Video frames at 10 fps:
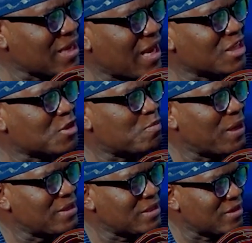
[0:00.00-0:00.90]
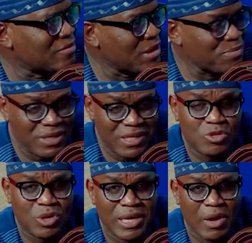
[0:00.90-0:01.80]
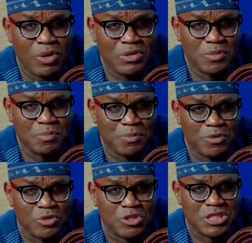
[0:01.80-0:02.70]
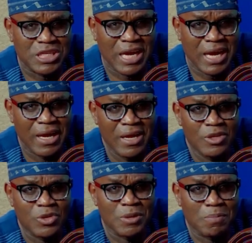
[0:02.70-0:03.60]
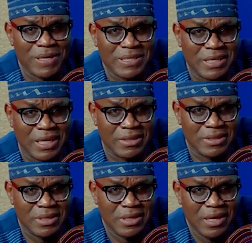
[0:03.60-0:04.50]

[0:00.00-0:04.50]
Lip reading: expensive. Maybe this one I want you people to share to the president.